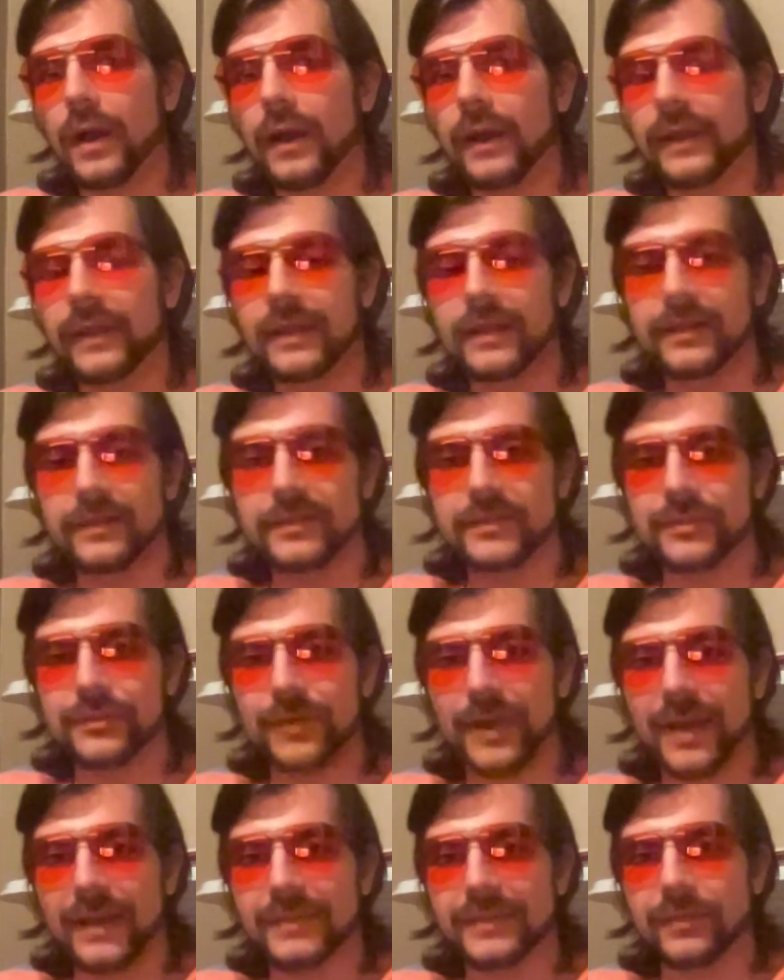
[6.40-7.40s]
getting
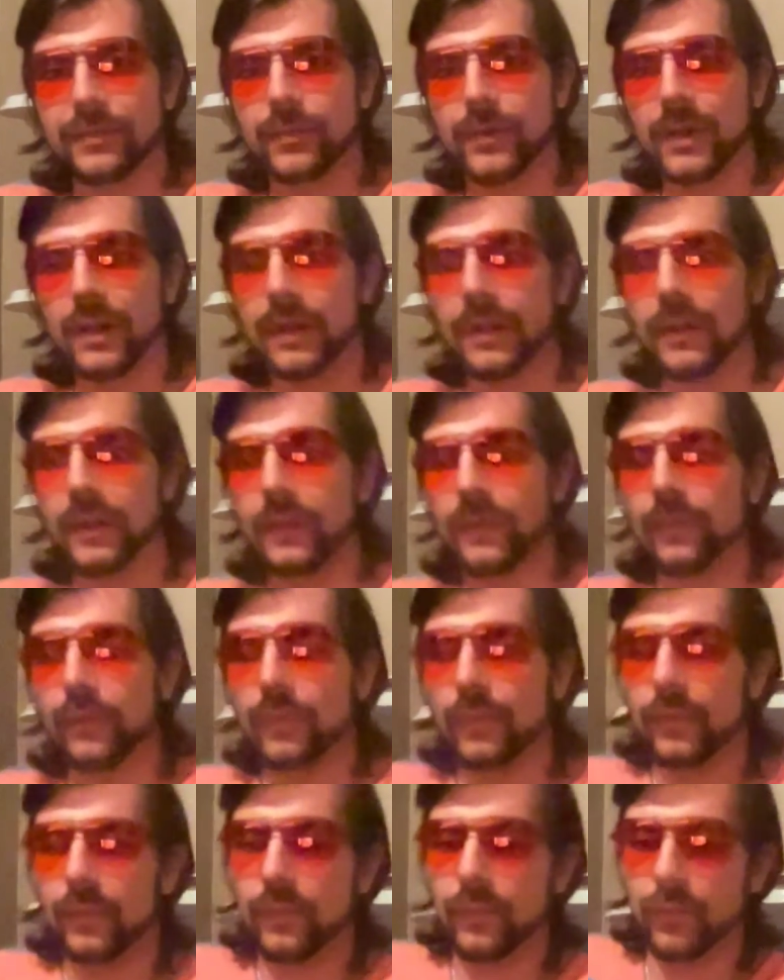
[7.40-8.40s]
distracted while
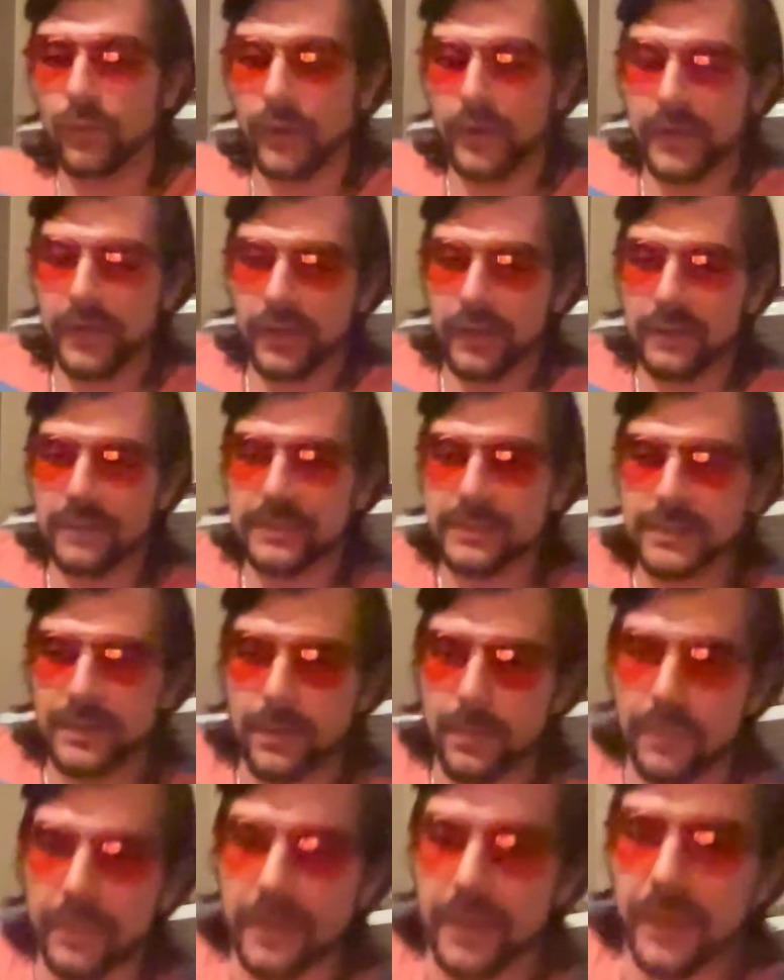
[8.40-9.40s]
working on
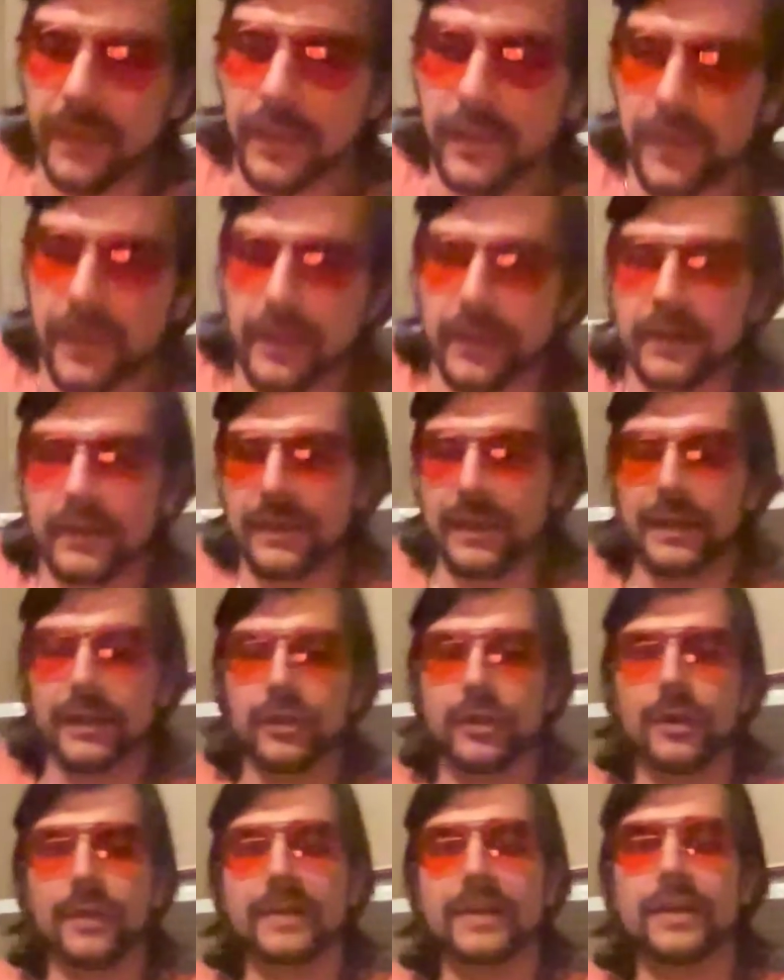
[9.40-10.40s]
something and kind
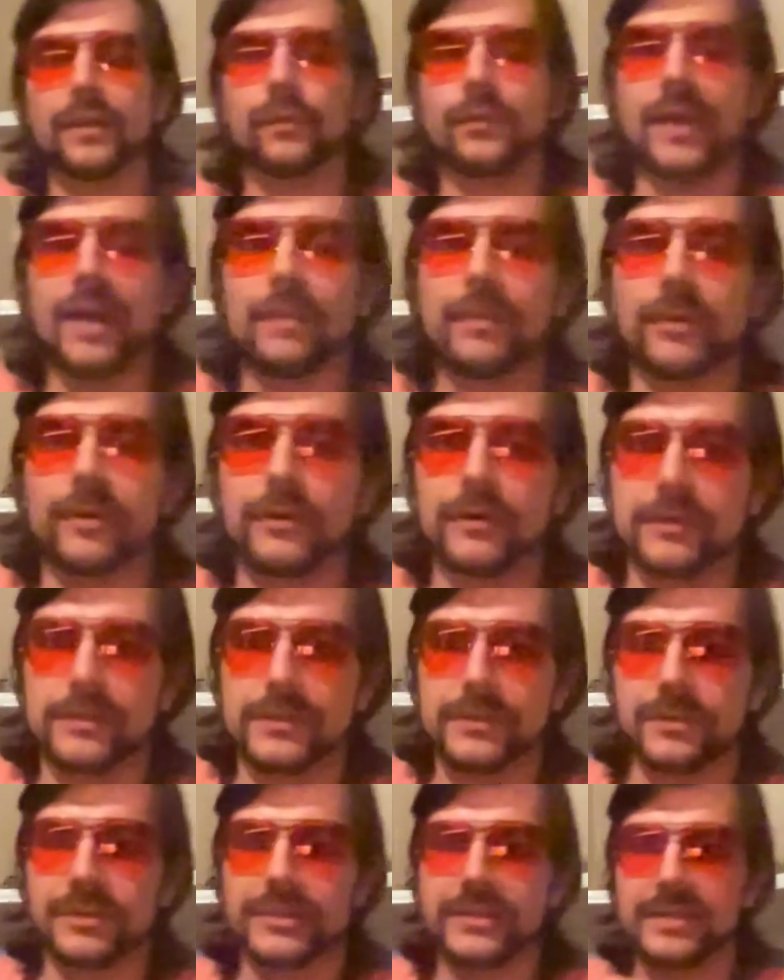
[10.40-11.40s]
of going down rabbit
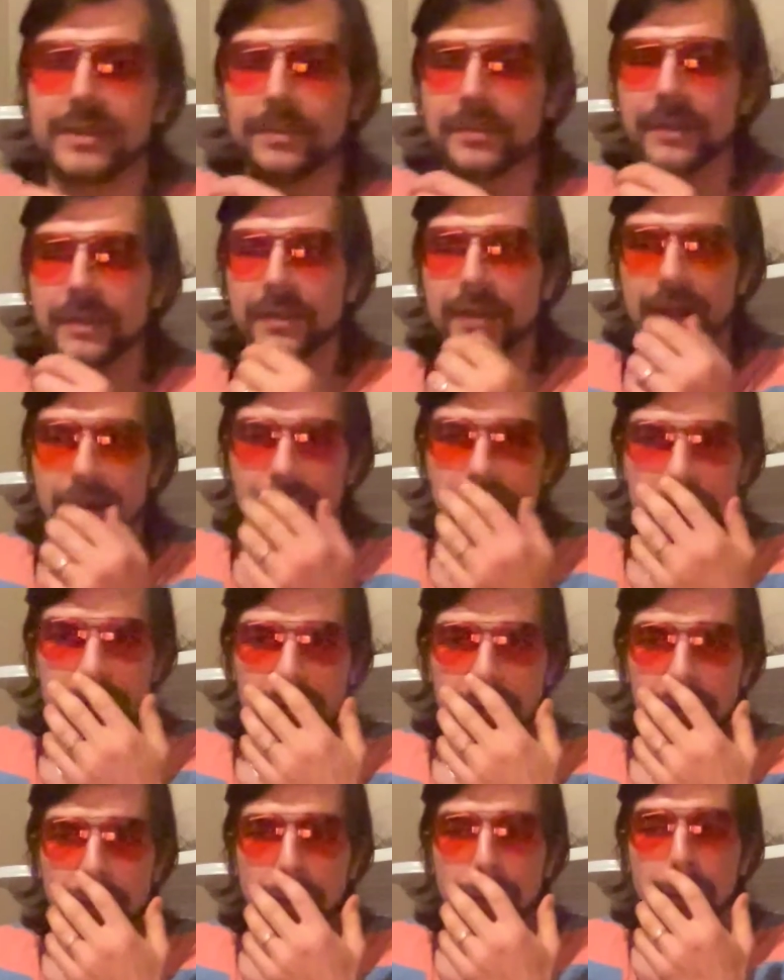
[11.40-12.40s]
holes, which is something that I've
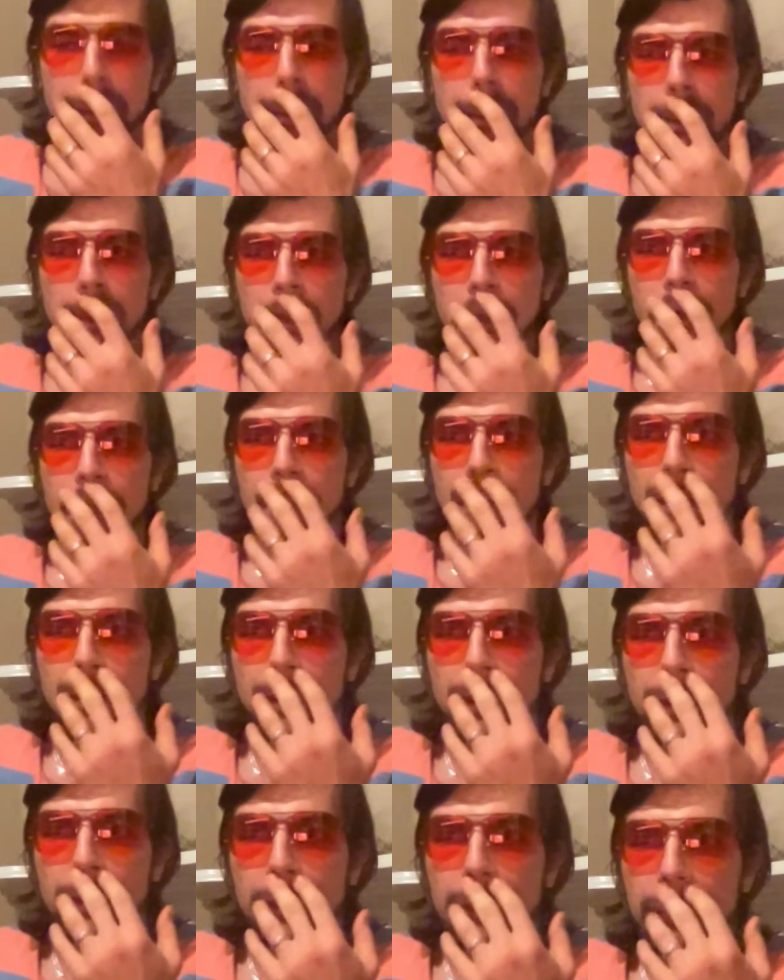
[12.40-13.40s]
done
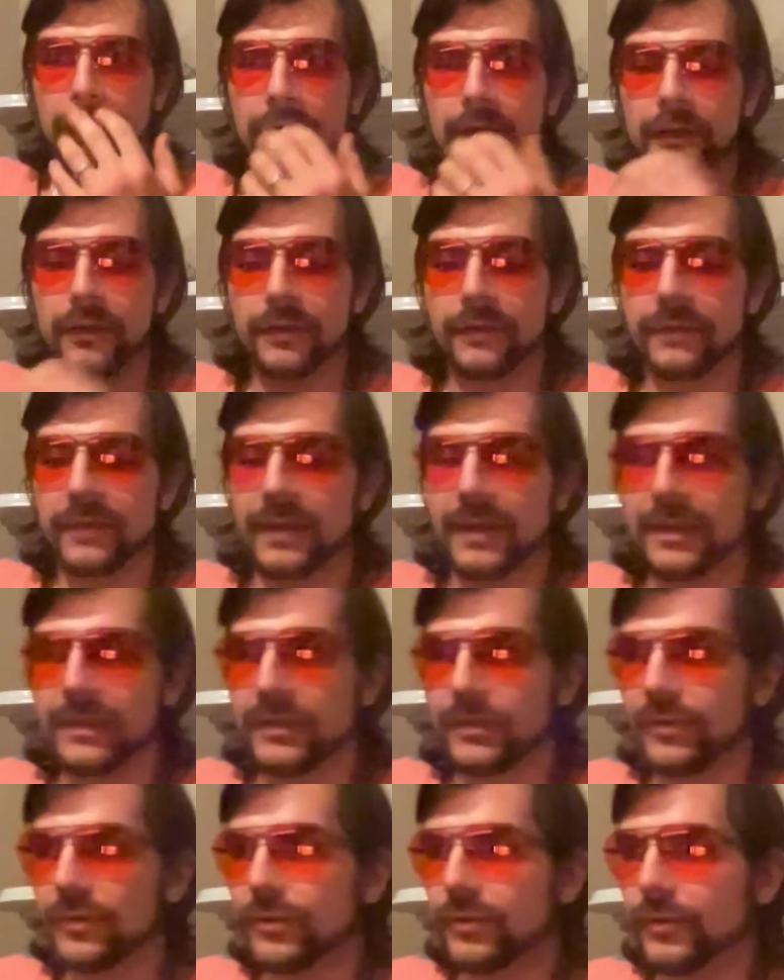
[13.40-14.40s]
a lot of and I
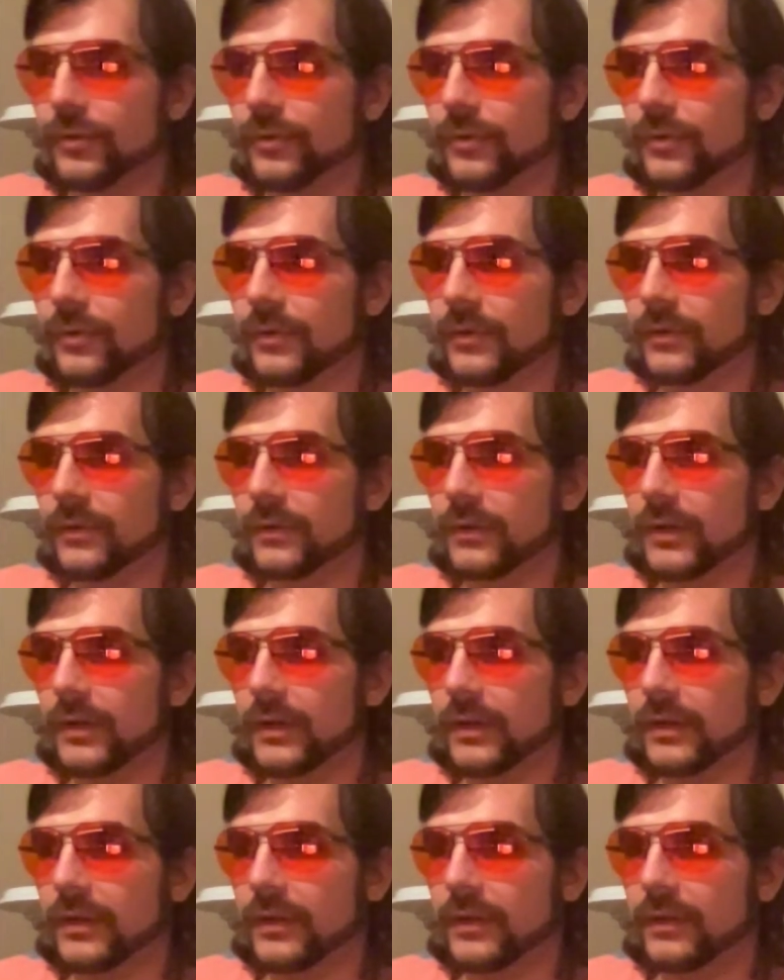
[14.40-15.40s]
do
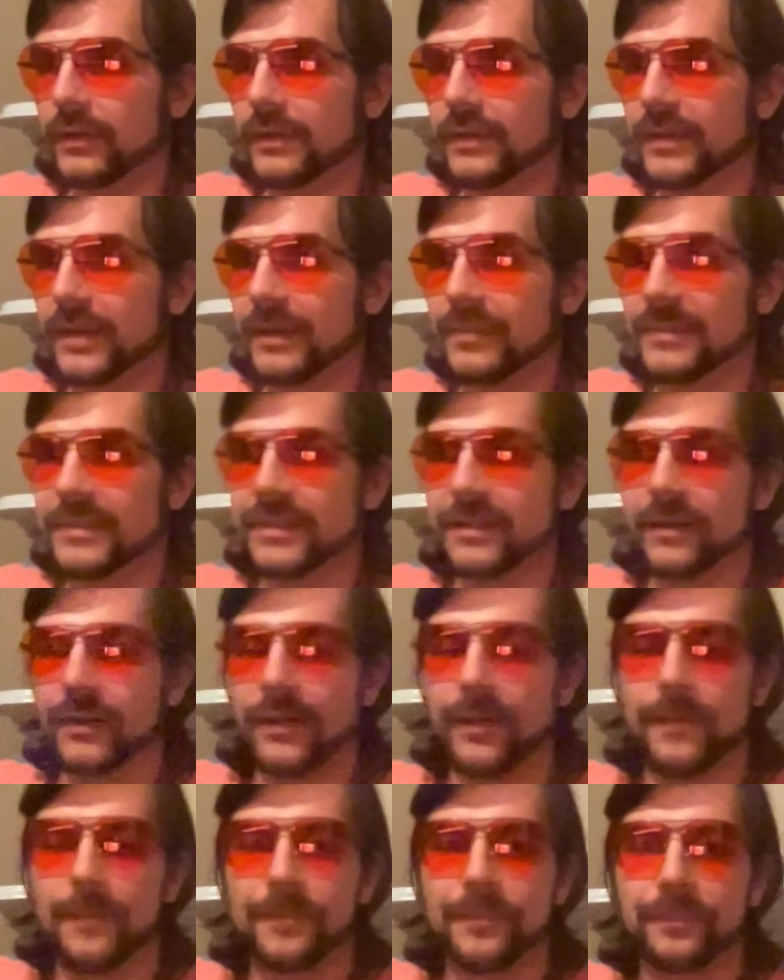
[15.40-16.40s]
all the time
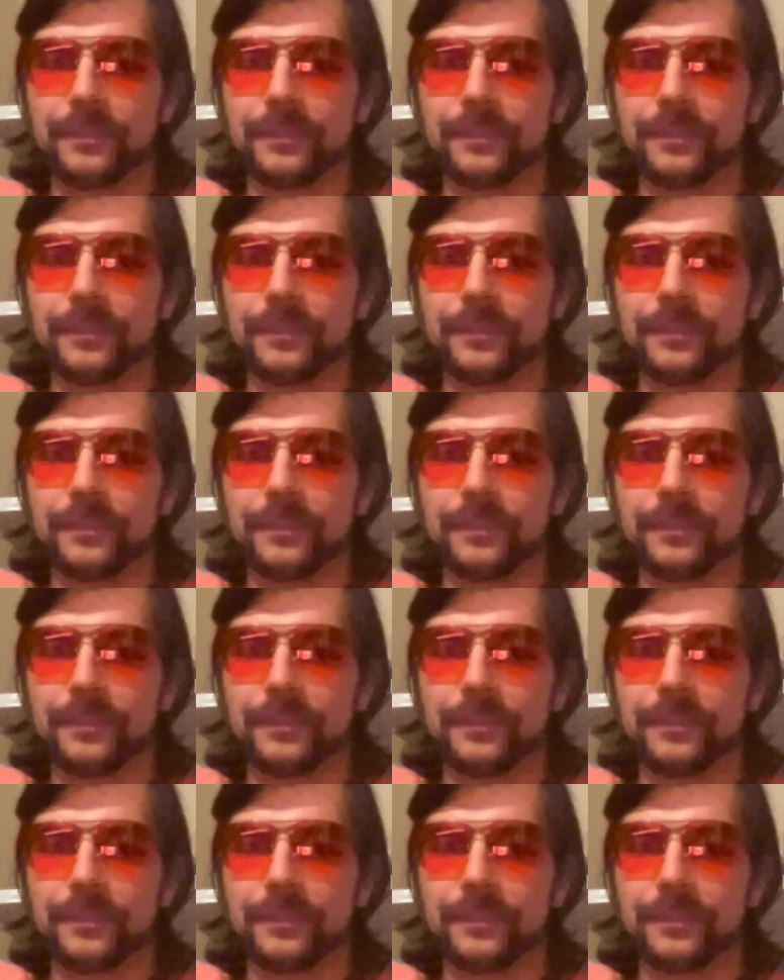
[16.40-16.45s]
still.